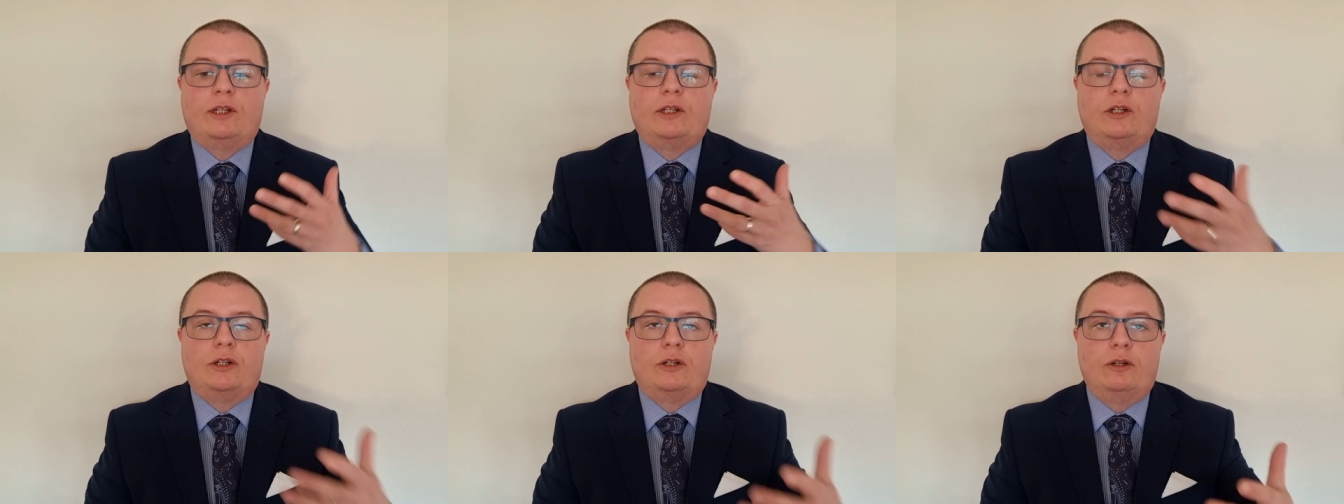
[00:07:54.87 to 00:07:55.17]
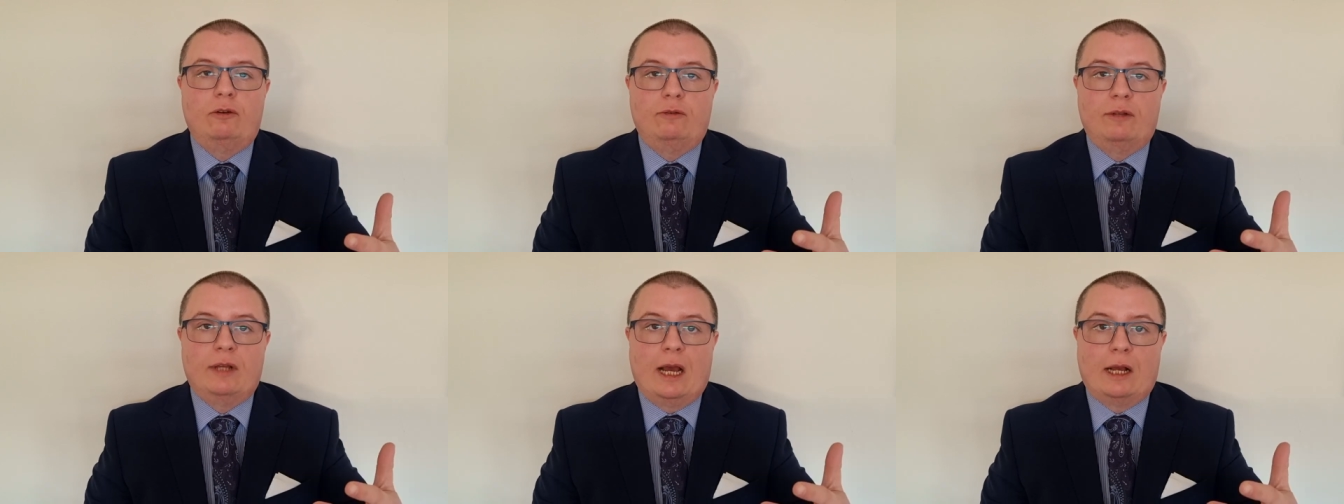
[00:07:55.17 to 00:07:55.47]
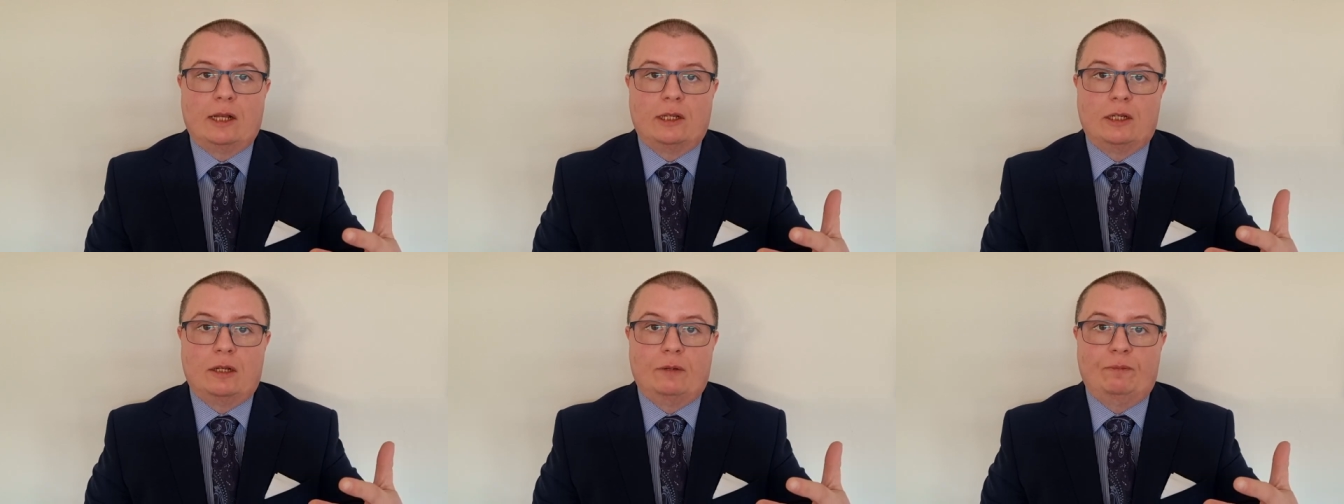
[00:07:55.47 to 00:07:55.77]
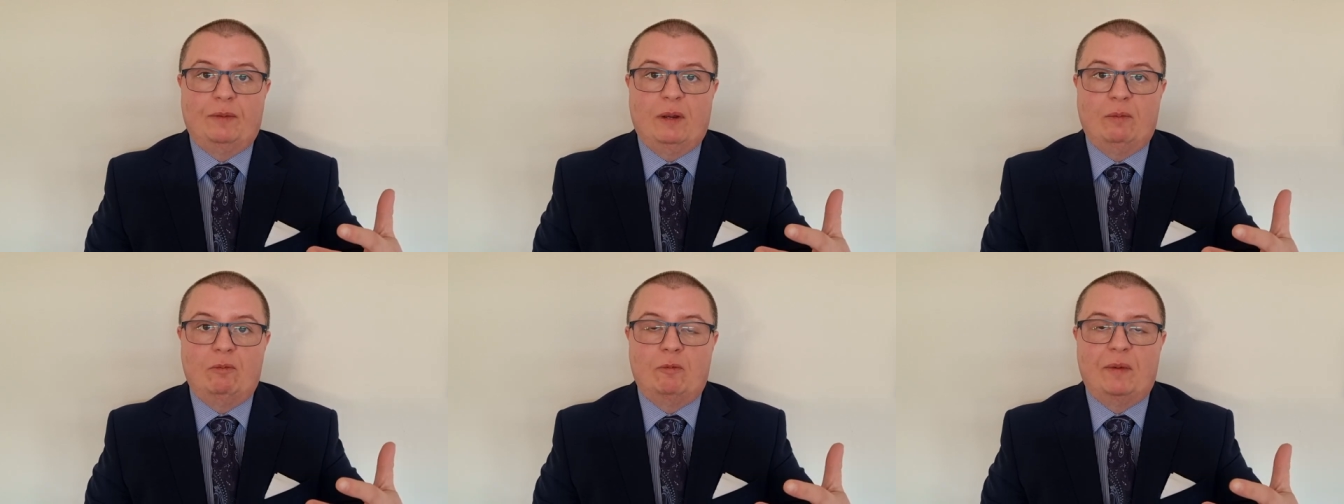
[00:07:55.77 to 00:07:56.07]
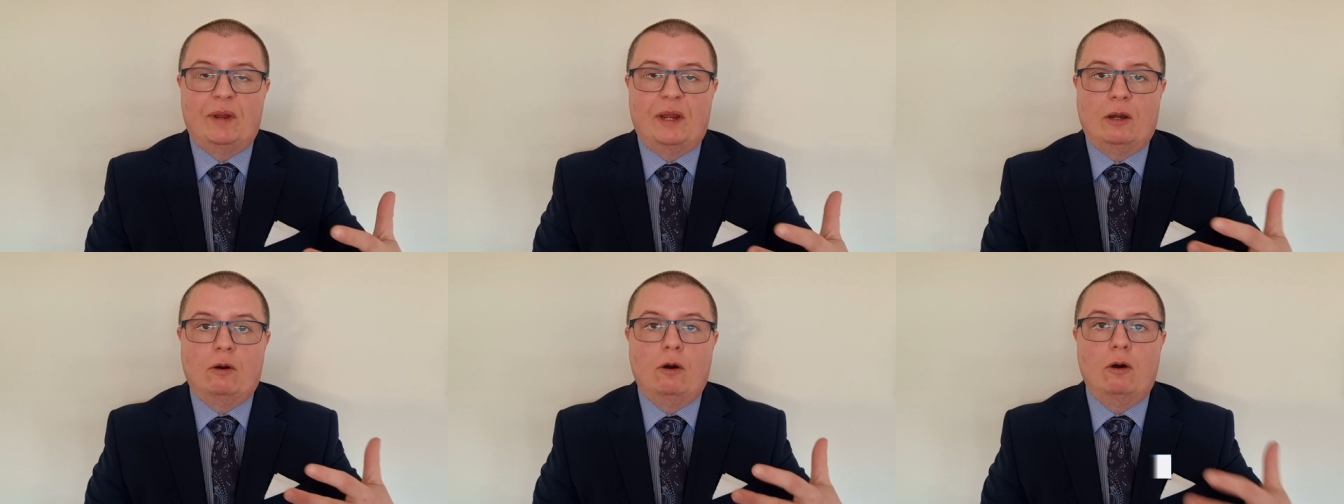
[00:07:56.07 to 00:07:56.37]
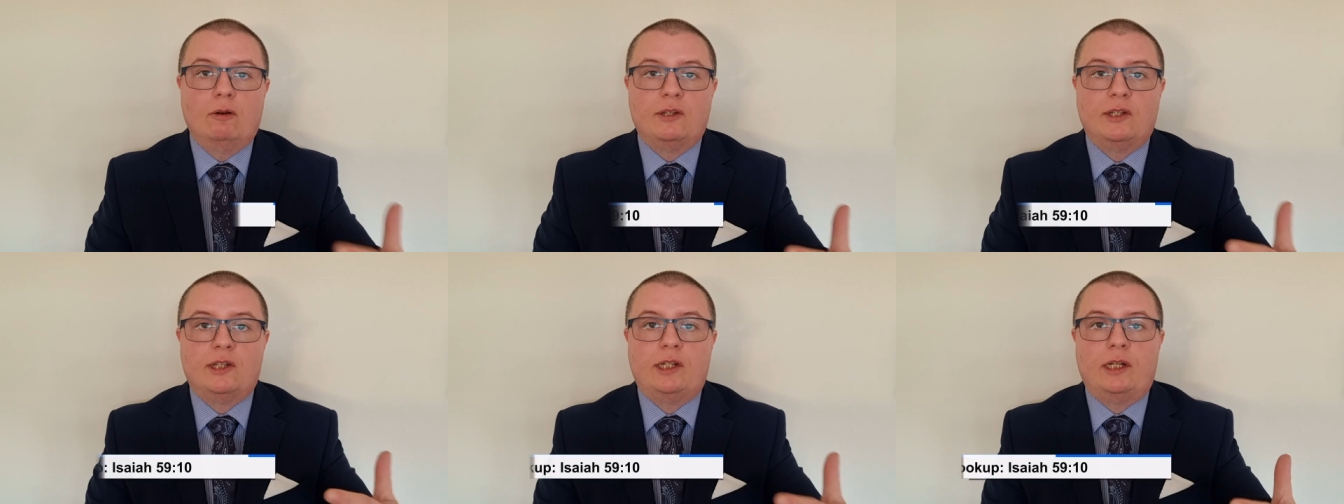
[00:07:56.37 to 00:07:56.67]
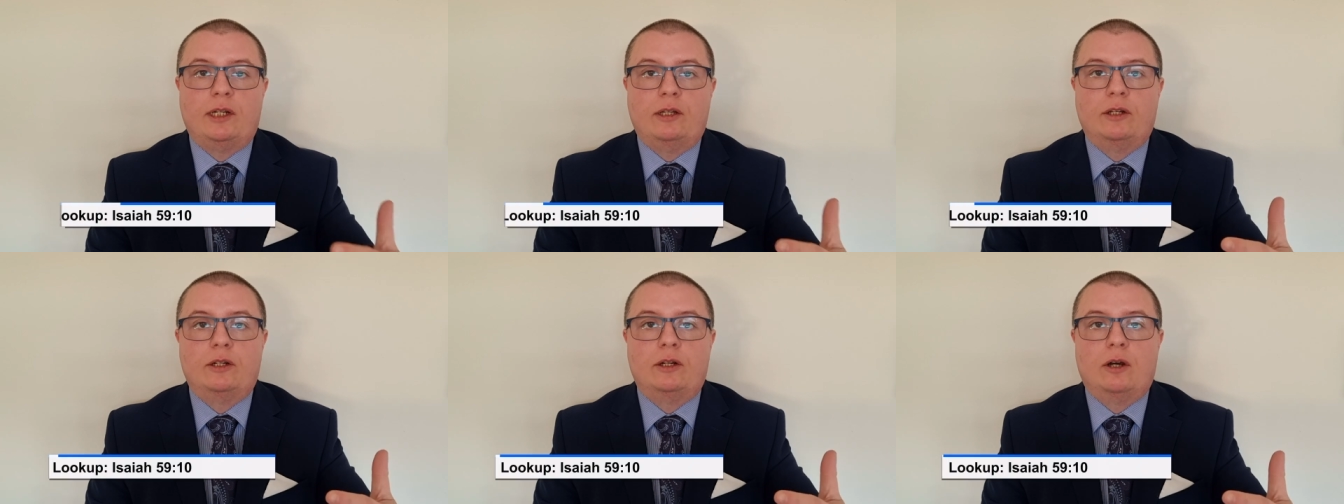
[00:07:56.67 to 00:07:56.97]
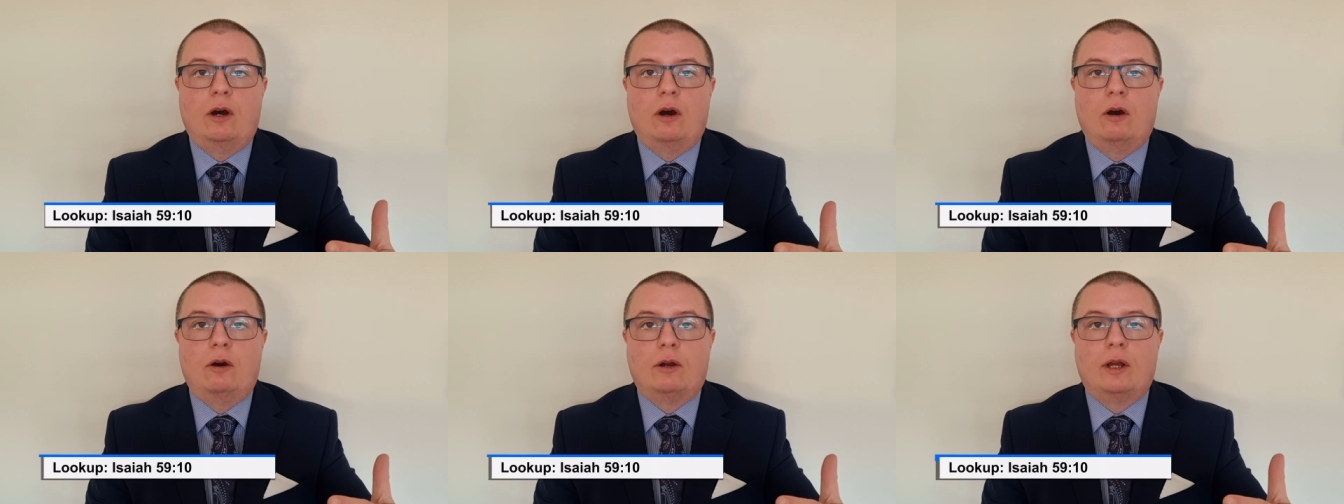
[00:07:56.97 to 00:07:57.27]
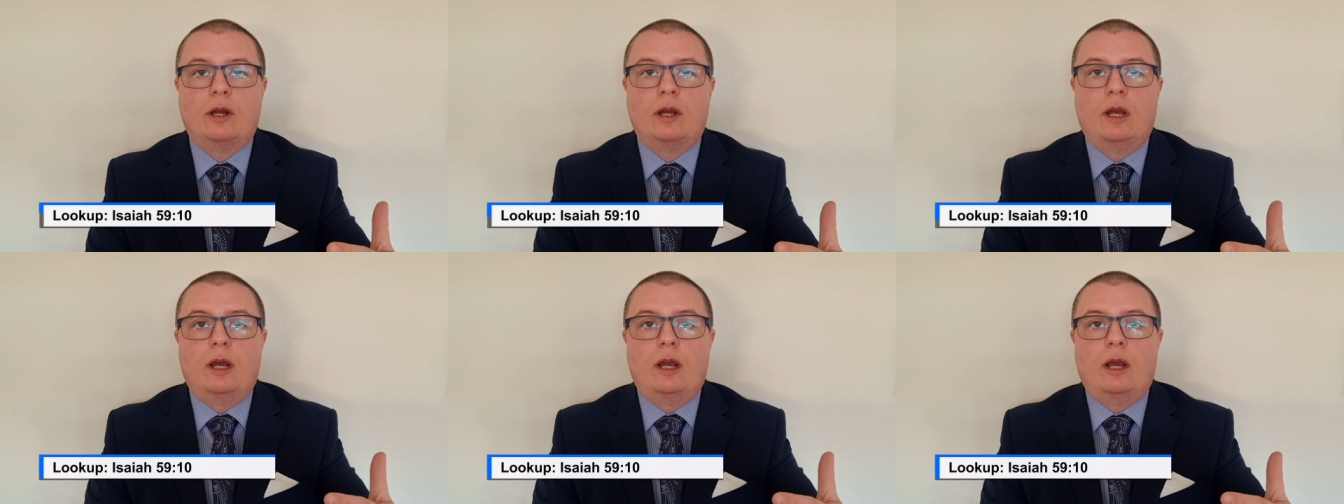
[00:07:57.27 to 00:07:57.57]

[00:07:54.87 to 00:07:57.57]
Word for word: to do that and people being lost in the dark